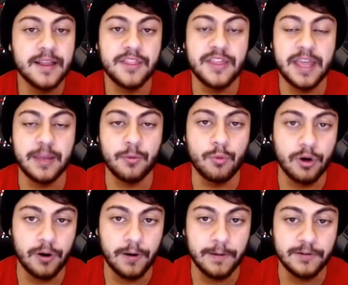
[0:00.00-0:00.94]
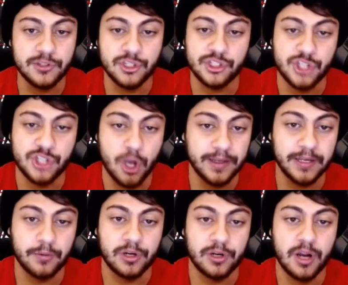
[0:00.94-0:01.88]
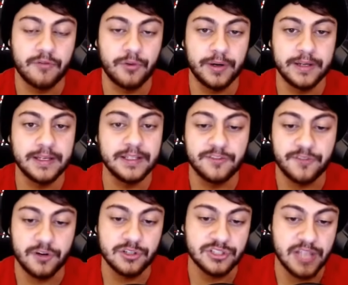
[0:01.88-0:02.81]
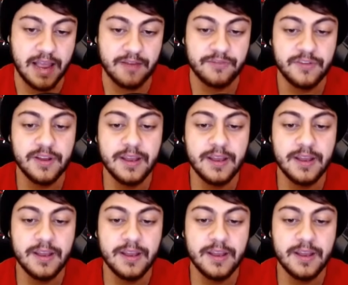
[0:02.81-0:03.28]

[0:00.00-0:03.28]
They were just showing and recovering in the first half.